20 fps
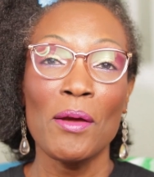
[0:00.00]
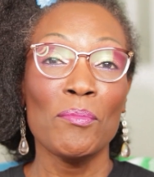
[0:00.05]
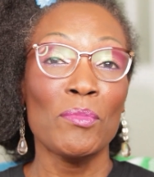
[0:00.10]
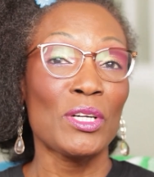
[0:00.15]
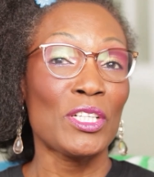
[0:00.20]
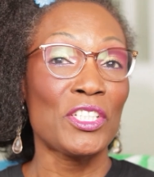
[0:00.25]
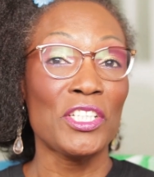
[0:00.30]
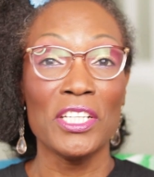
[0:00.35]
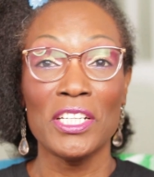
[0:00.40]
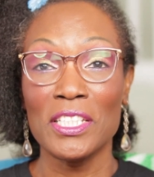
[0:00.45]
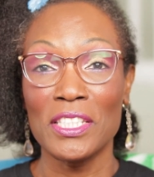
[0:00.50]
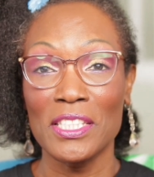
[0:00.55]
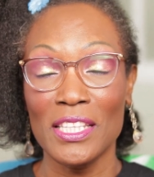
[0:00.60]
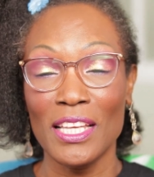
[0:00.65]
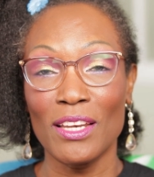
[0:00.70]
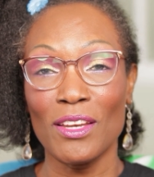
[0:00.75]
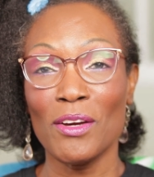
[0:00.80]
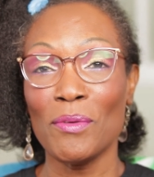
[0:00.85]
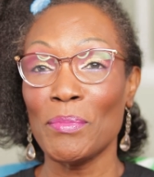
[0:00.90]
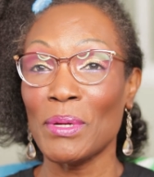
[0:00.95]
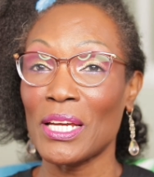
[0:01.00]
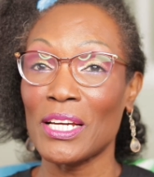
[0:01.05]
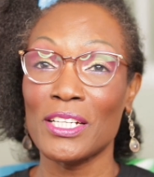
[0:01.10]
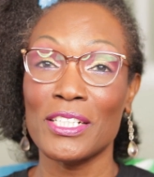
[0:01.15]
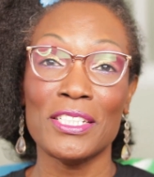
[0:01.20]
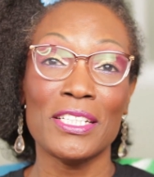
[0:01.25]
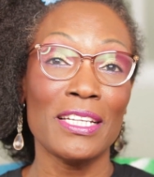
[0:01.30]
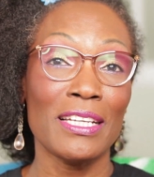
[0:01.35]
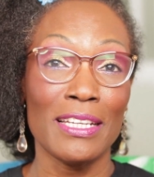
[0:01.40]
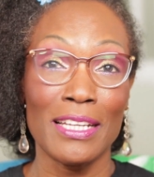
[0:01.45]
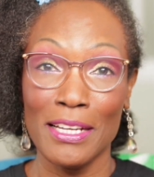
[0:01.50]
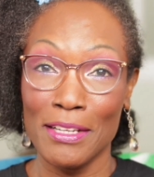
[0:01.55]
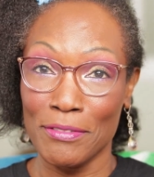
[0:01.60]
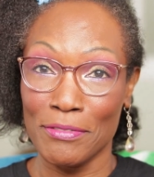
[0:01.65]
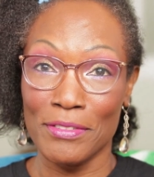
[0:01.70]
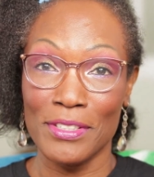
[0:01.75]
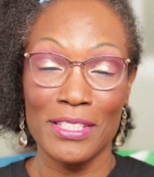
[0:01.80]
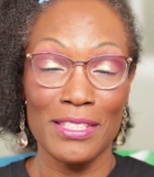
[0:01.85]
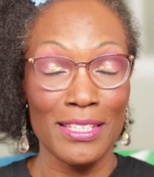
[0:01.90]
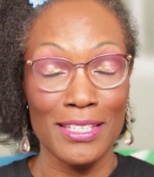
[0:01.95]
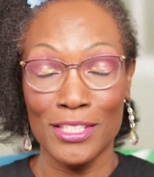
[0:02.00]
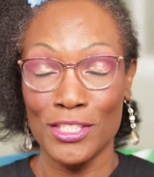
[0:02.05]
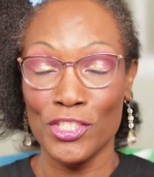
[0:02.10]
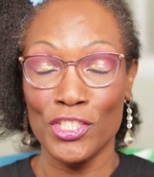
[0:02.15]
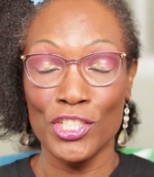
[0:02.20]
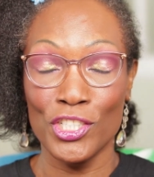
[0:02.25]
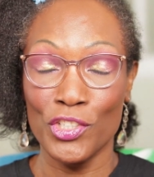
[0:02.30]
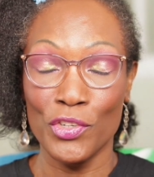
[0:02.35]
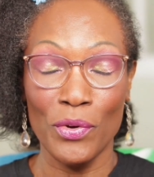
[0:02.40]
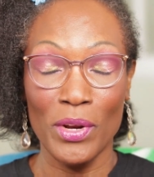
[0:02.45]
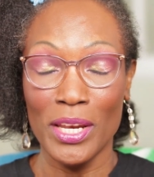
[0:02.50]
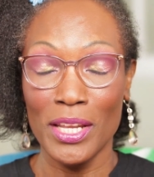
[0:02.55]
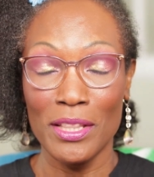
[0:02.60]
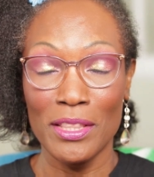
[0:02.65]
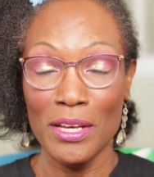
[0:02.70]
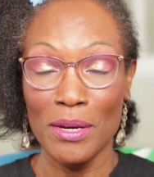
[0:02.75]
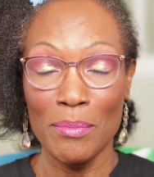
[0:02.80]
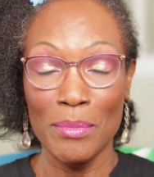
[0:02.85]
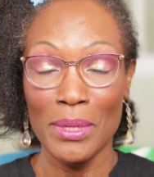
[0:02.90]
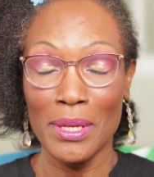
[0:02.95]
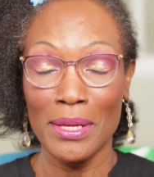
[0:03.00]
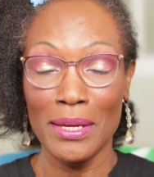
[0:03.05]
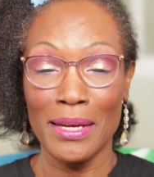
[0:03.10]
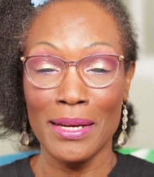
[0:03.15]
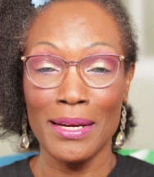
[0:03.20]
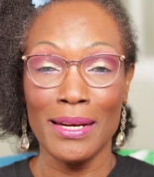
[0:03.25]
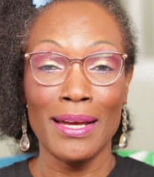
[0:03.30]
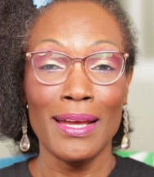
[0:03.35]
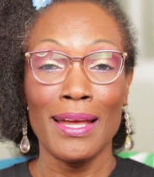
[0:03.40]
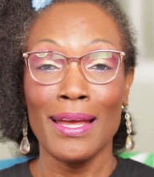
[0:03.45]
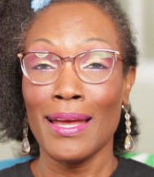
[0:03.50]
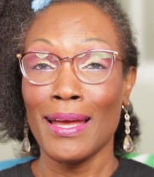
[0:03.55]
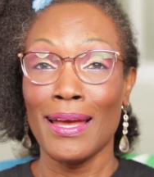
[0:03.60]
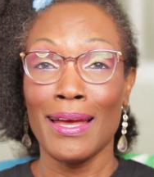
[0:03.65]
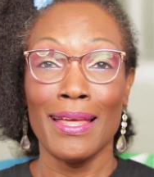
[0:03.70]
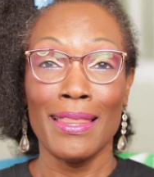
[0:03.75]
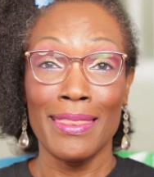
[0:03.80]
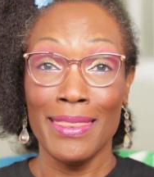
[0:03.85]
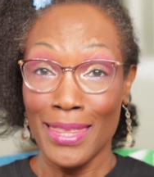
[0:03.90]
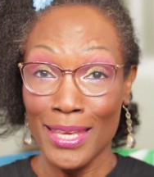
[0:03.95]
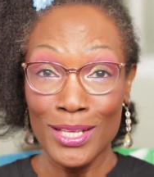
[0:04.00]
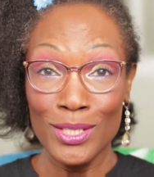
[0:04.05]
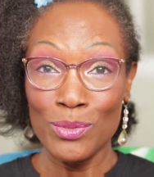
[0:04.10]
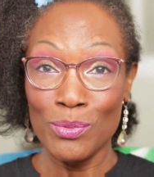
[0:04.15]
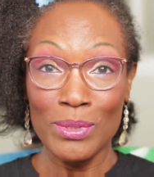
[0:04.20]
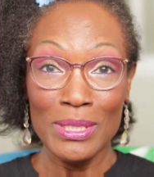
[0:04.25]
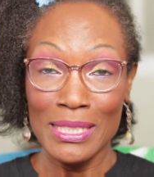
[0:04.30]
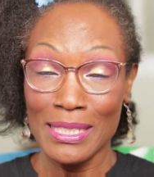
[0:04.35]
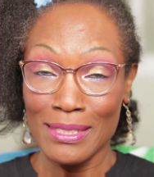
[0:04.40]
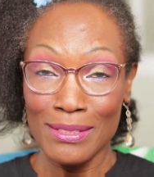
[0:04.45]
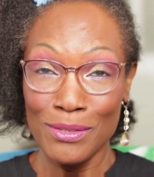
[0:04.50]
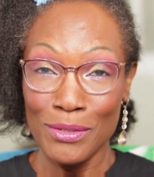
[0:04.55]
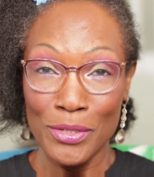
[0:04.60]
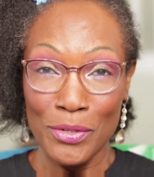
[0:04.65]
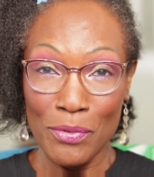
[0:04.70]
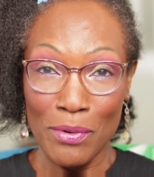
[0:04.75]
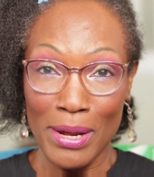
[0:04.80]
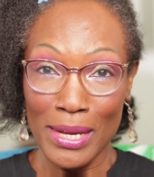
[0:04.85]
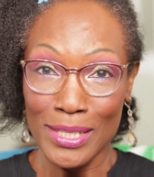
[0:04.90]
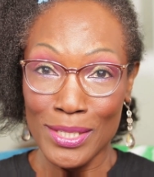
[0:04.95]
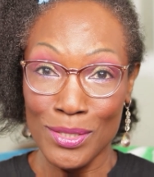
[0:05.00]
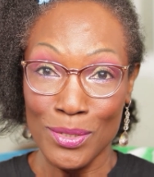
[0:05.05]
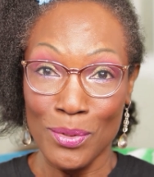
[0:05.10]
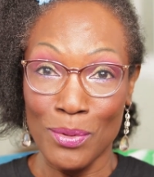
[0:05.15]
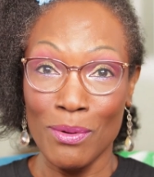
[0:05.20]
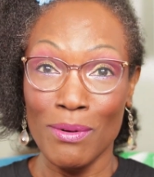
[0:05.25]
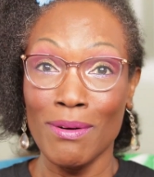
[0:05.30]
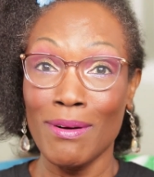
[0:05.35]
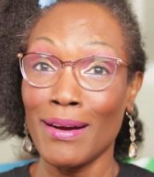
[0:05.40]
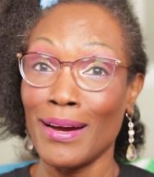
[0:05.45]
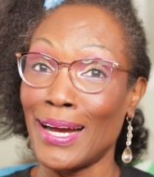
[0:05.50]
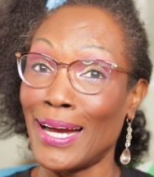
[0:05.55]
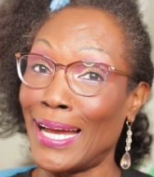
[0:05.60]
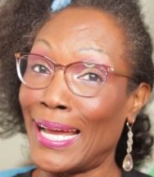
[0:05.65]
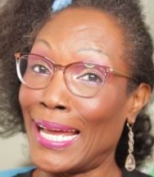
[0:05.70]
But she didn't stay long because she left 6 children in Dominica and things wasn't going right. So